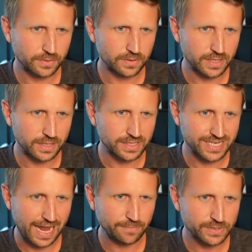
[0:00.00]

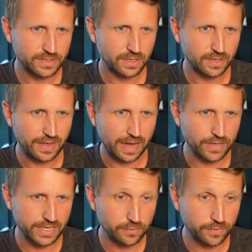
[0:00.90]
dApps that would
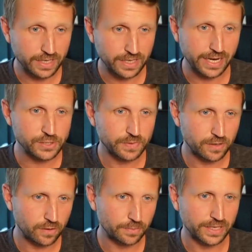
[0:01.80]
need re-engagement
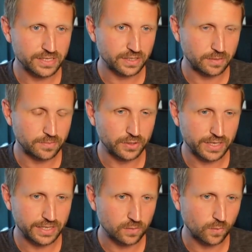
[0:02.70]
or a place to
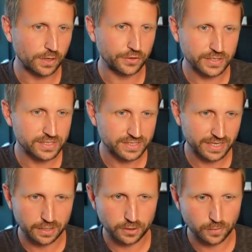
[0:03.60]
communicate to wallet addresses that
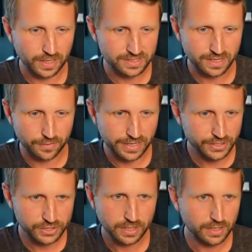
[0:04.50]
could otherwise not
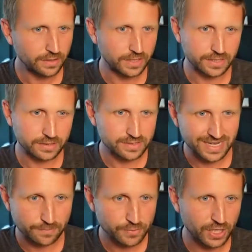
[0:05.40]
reach. Think
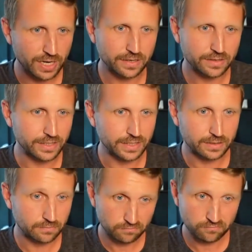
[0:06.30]
Snapshot,
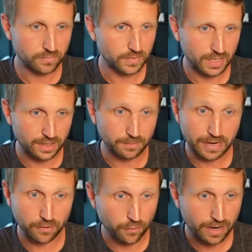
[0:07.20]
think
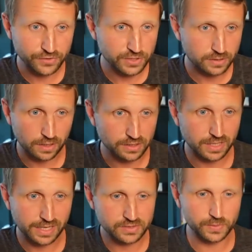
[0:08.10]
Paragraph just launched
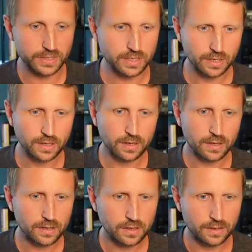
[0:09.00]
last week,
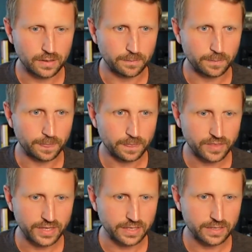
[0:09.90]

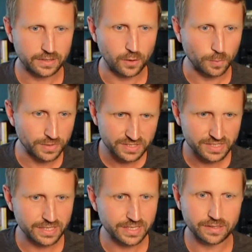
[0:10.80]
think
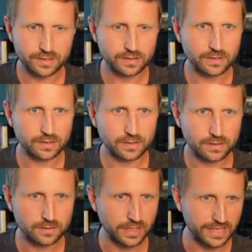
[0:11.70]
OpenSea,
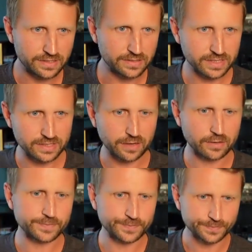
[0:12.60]
Lens,
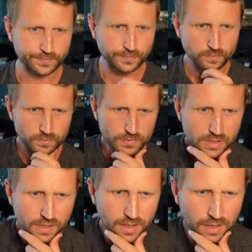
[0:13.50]
etc.
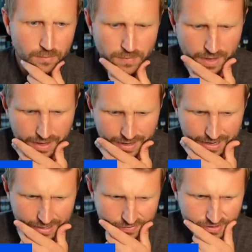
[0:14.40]
And
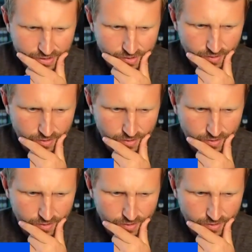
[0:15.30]
I think